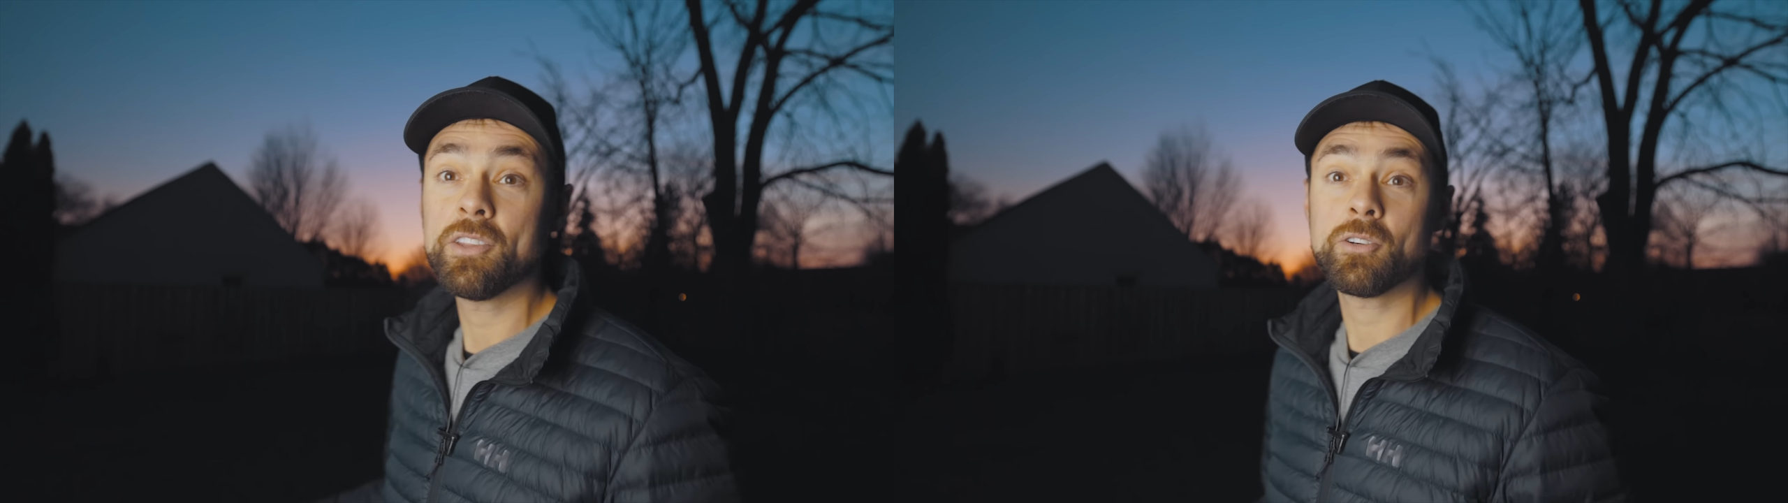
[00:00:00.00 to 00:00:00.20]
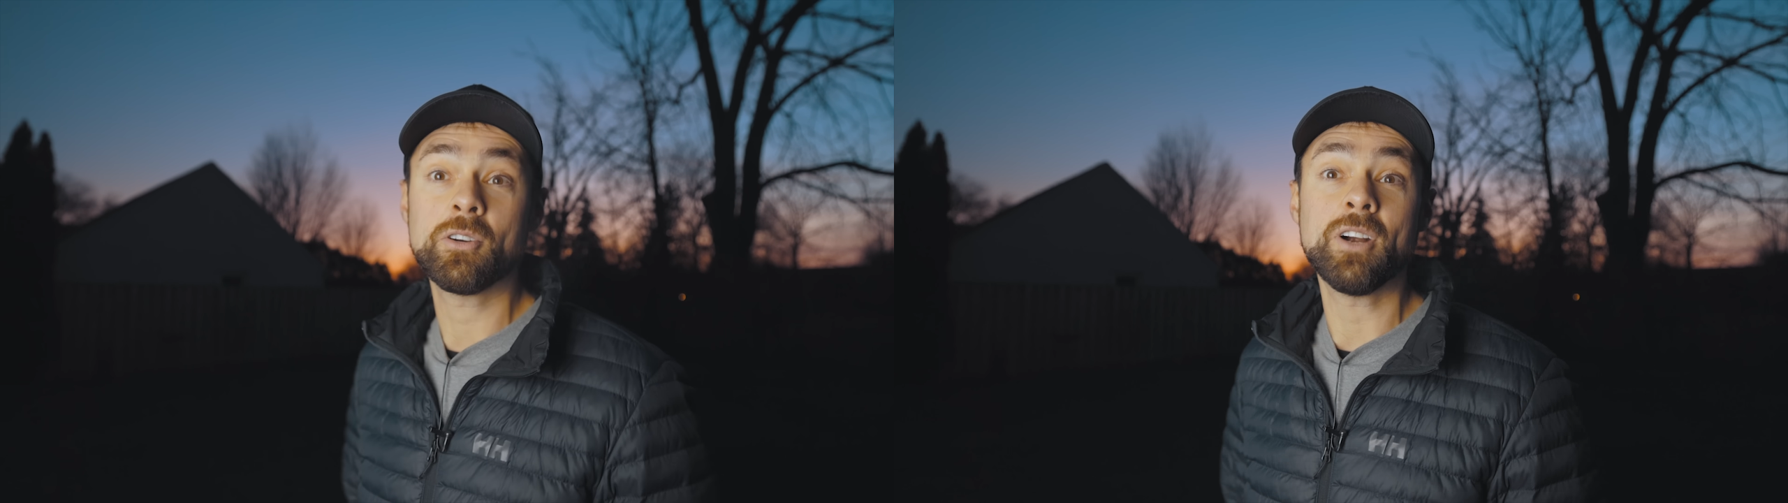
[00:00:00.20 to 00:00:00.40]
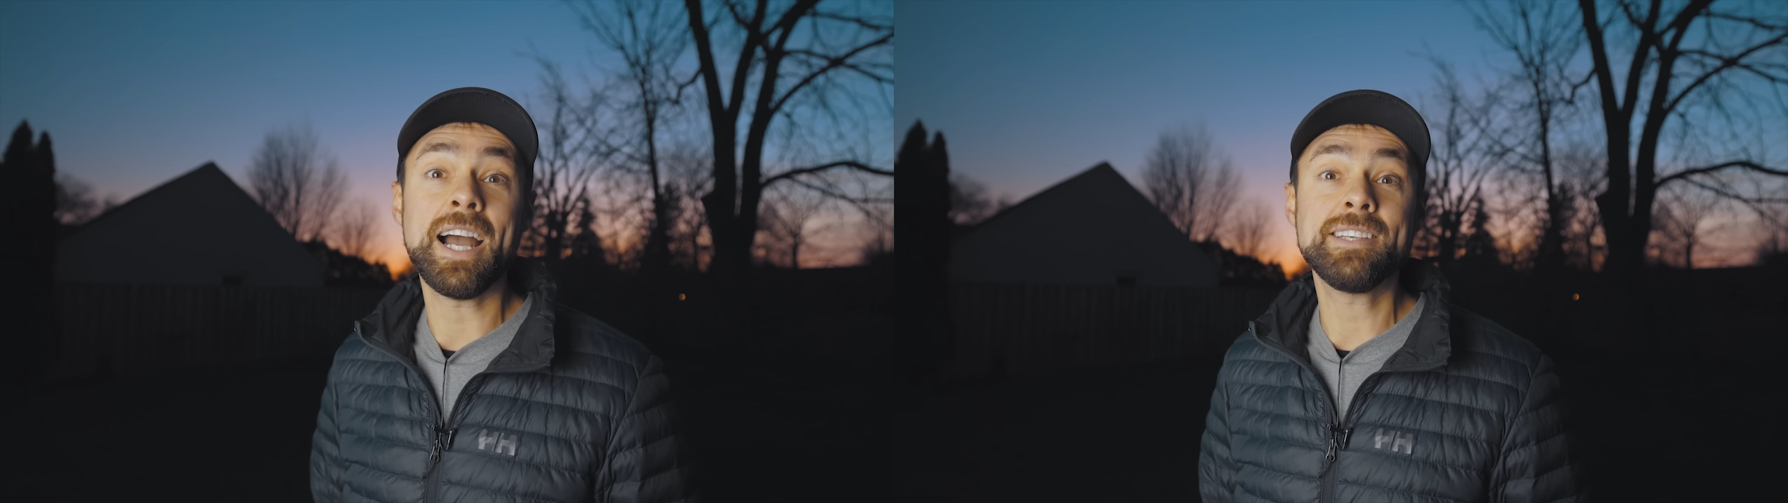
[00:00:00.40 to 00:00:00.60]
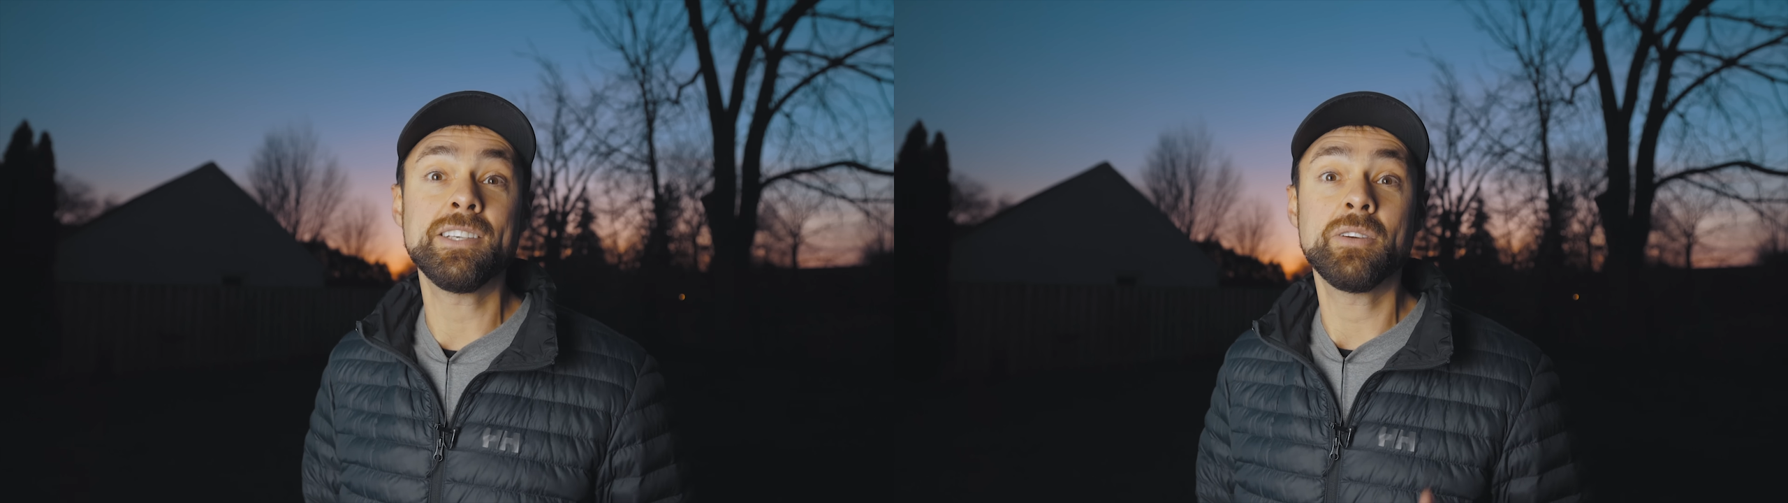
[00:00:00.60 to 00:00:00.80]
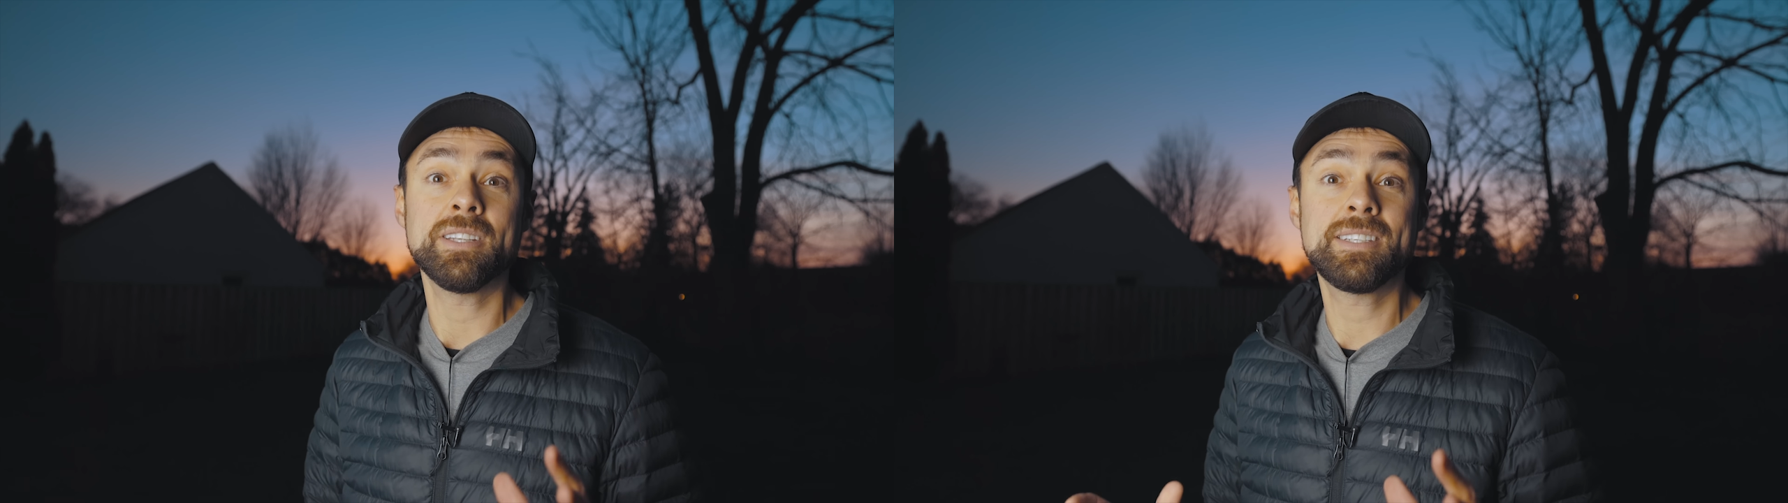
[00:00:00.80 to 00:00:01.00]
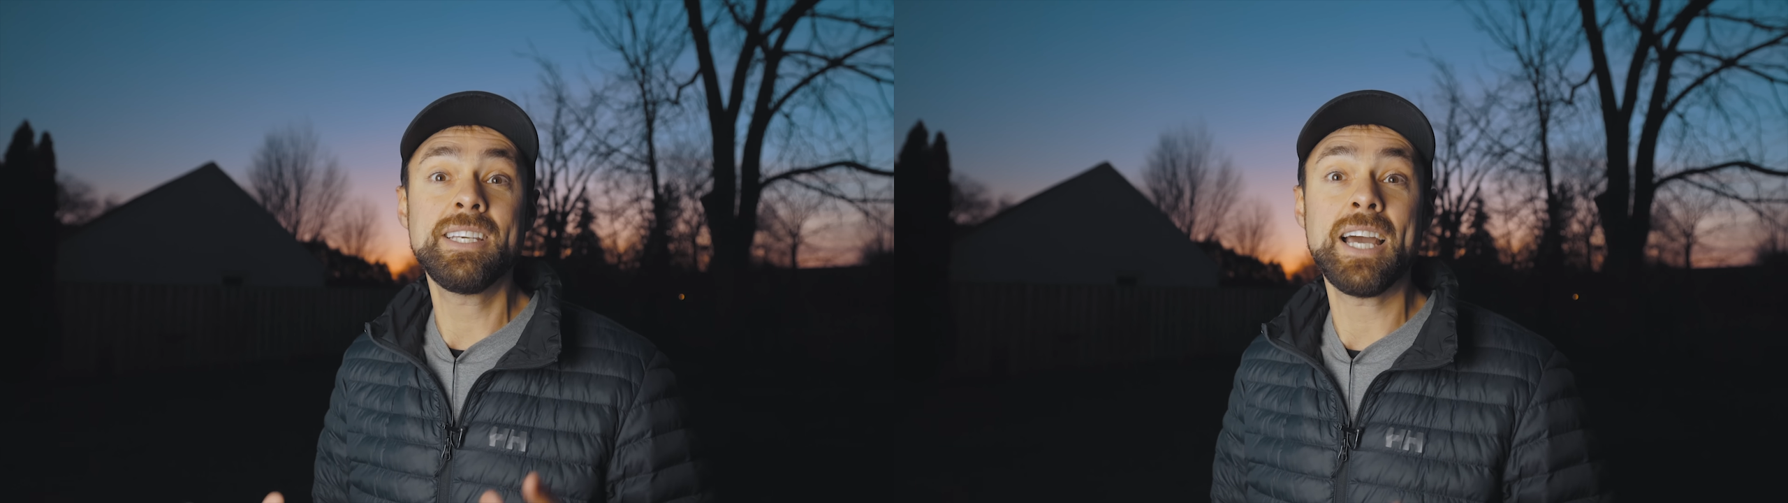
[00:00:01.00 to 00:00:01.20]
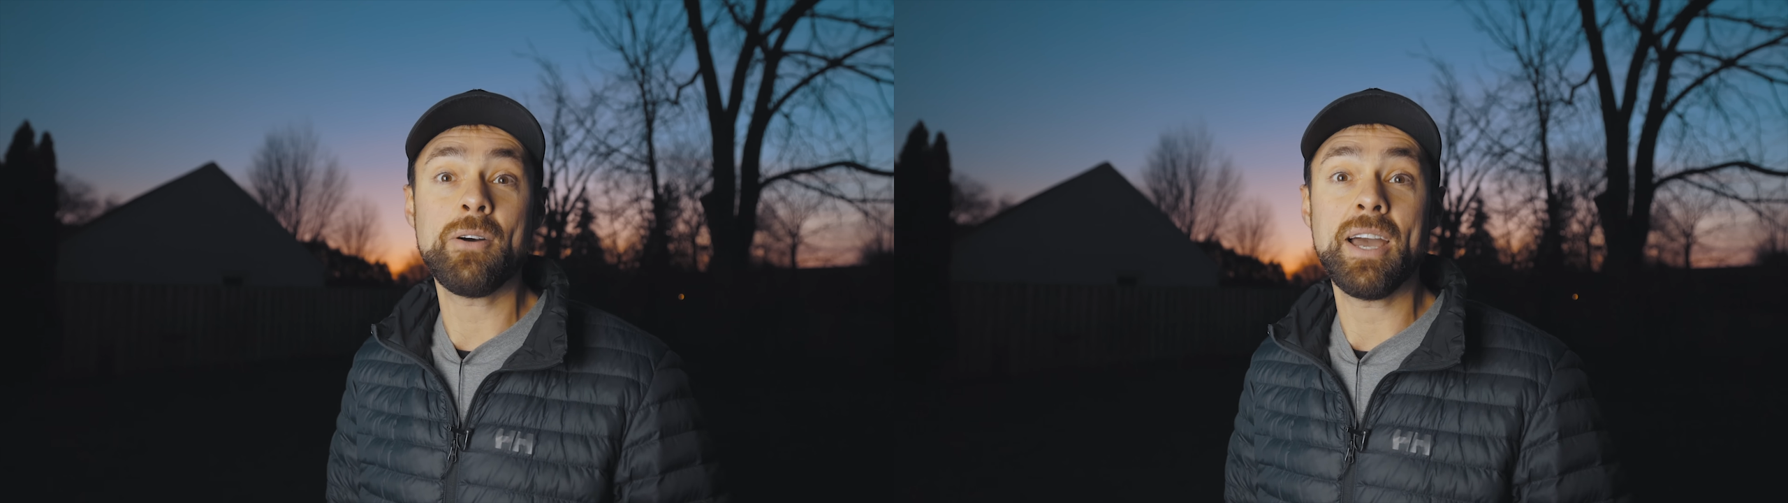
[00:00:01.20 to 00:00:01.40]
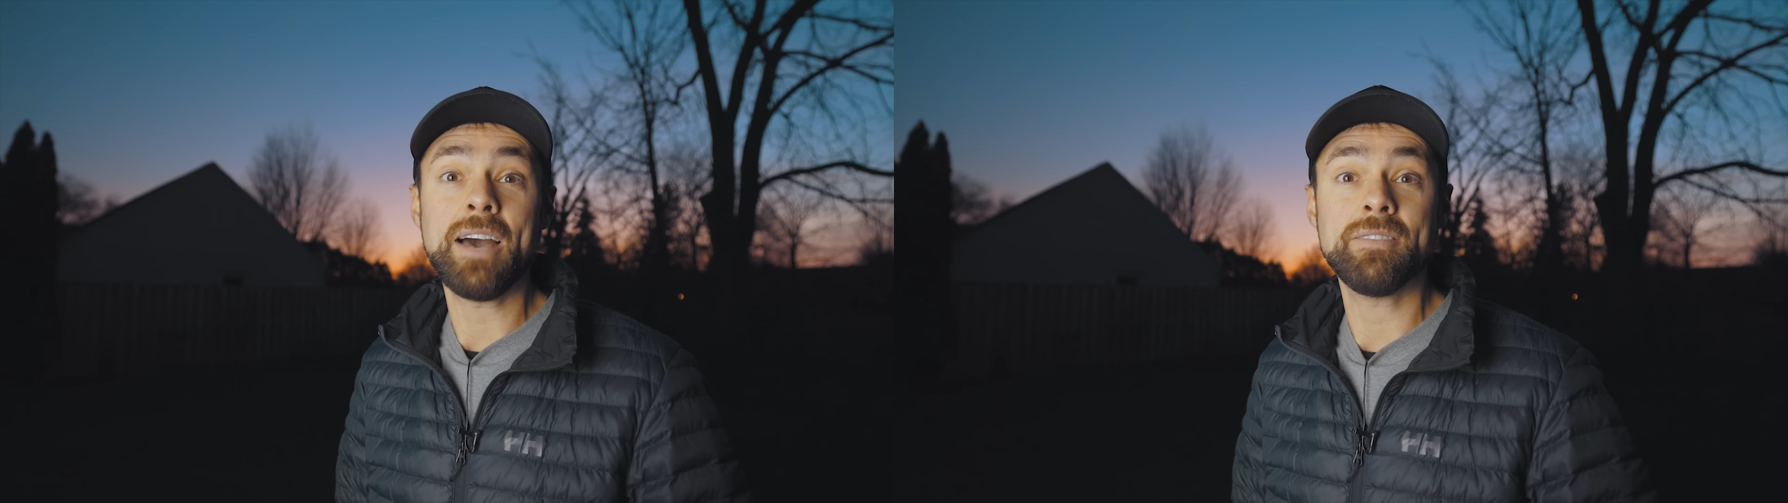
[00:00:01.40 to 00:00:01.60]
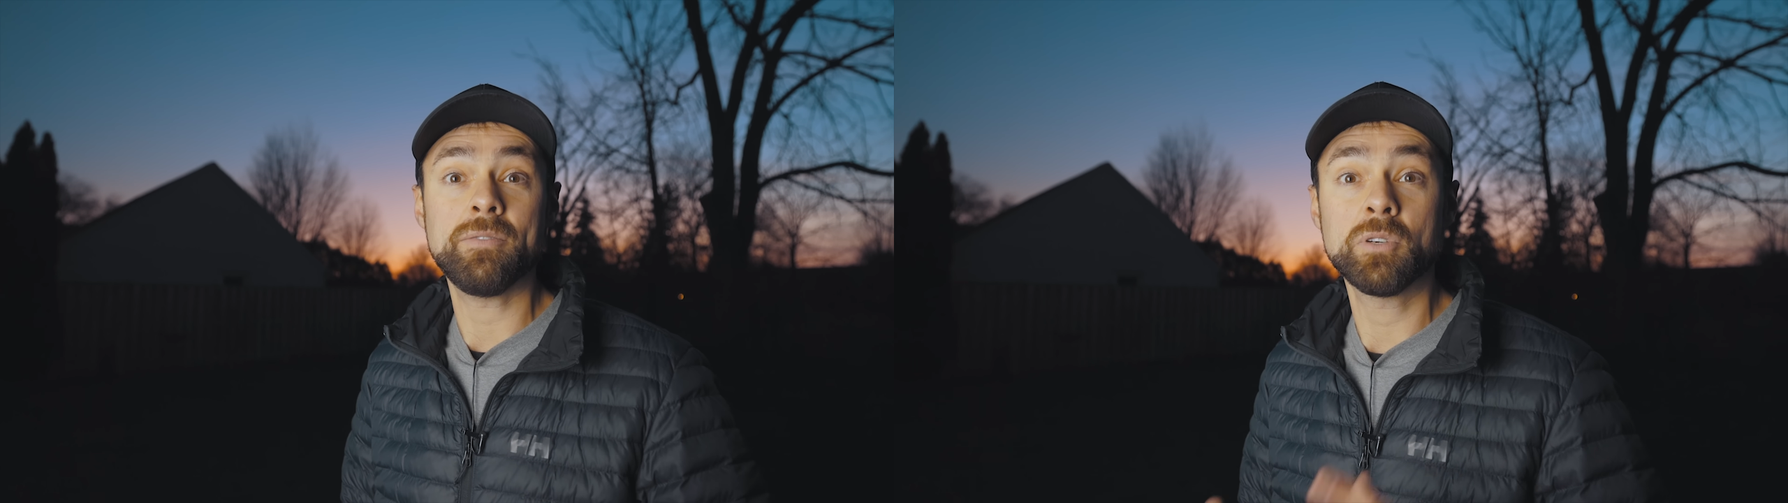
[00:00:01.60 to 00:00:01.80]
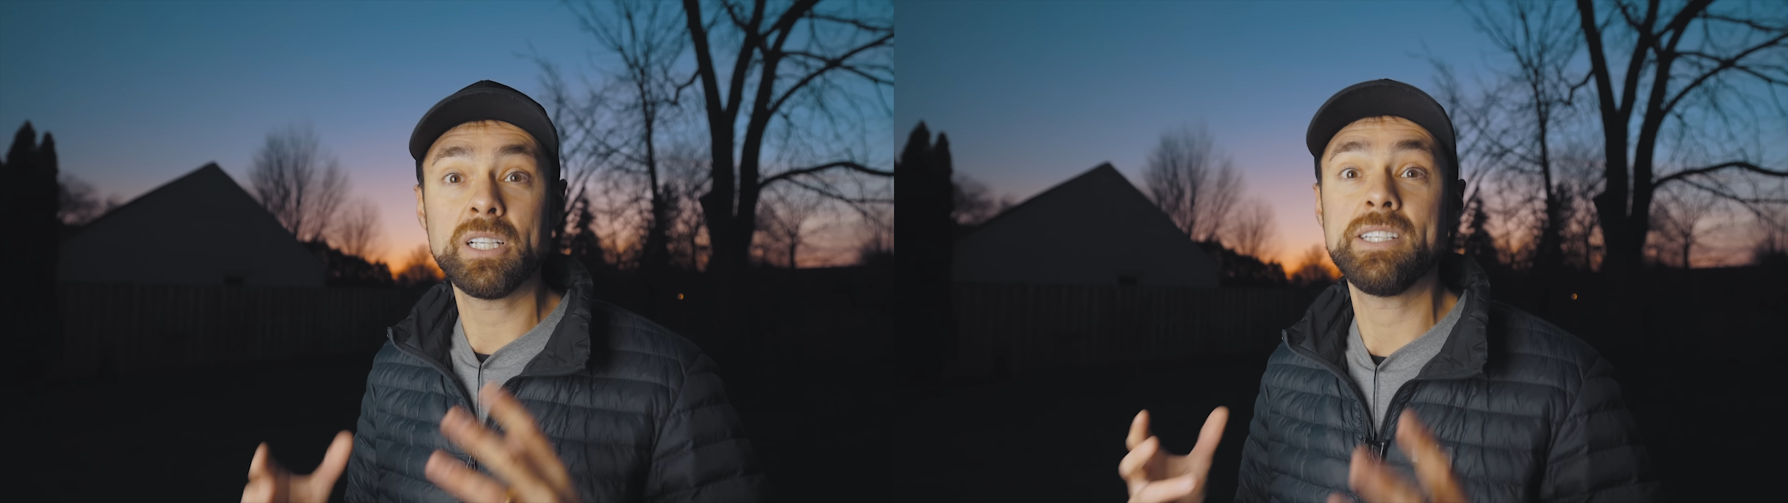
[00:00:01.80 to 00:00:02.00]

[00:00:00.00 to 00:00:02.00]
the horizon. You can see how I have a really